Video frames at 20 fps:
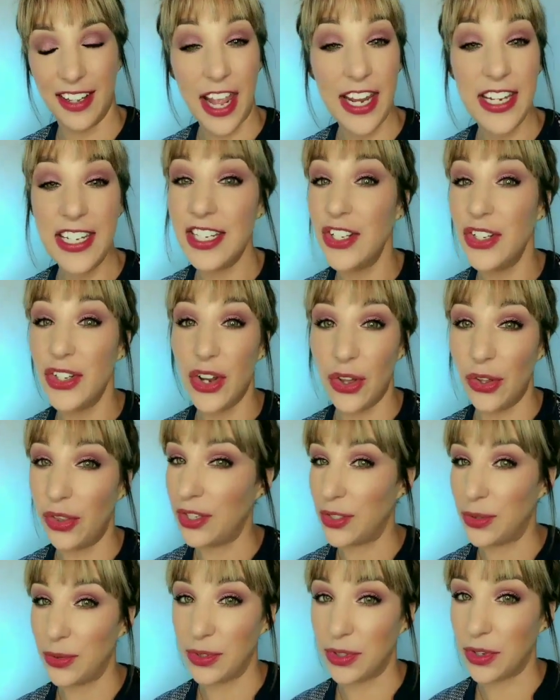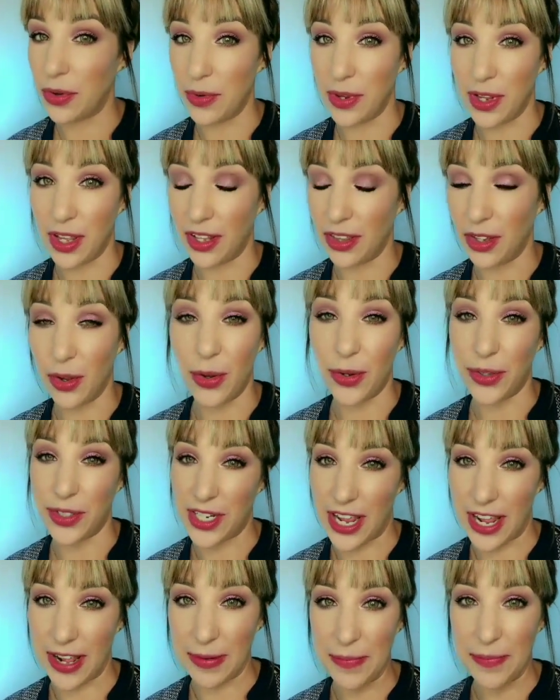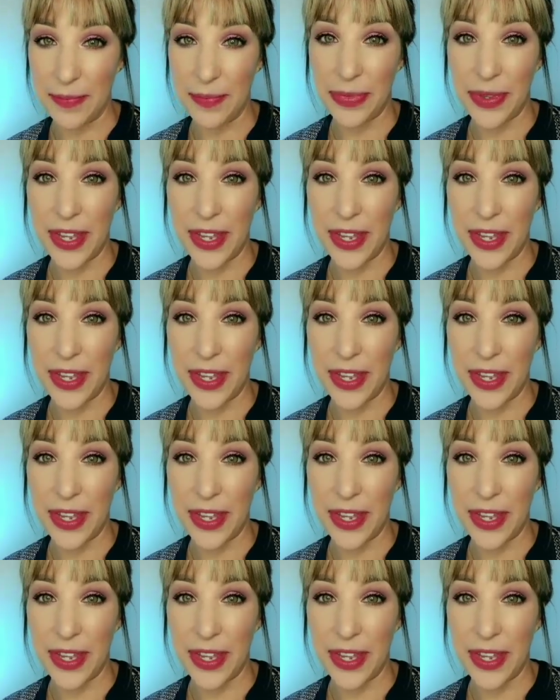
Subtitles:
I didn't know this was going on the whole time.